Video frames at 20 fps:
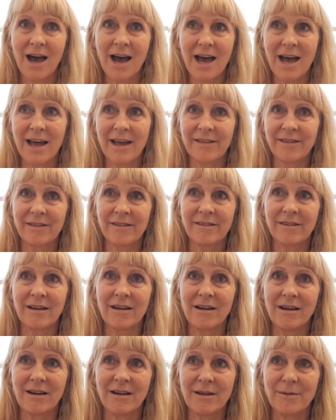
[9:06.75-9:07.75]
and
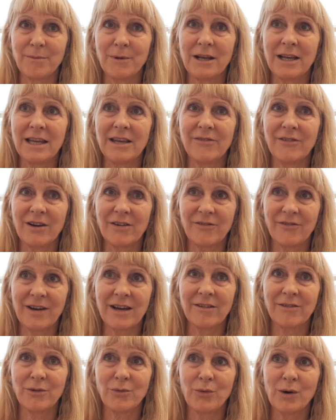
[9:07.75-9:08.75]
I believe I
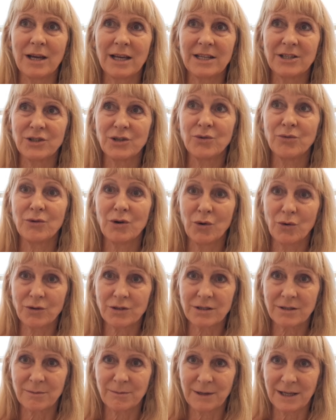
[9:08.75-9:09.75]
found a way to
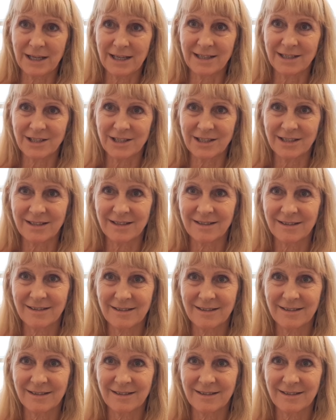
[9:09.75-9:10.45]
not be injured.